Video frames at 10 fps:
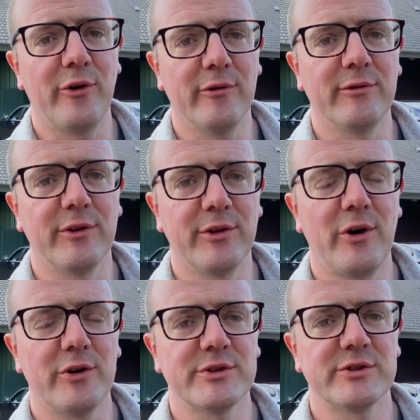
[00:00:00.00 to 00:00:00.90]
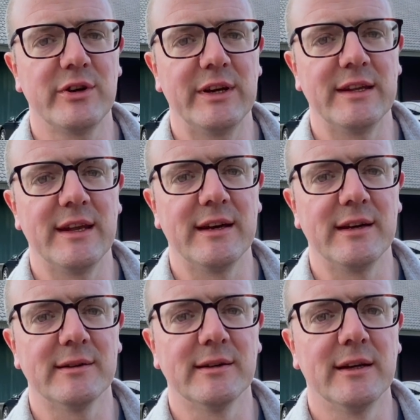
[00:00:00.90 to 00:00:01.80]
of the thoughts in
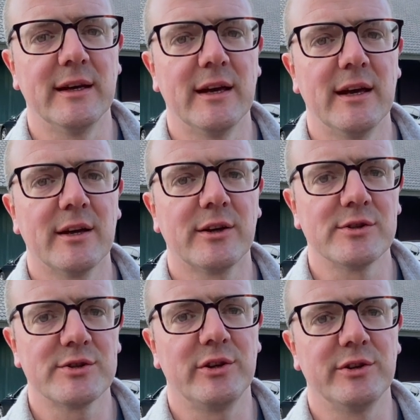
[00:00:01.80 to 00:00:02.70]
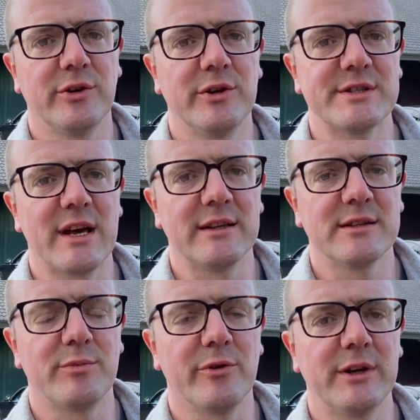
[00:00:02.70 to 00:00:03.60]
the consultant who designed
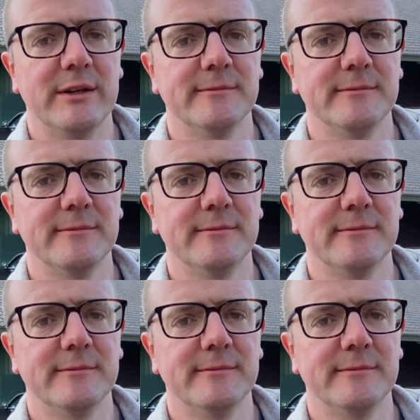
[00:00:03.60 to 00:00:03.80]
this brewery.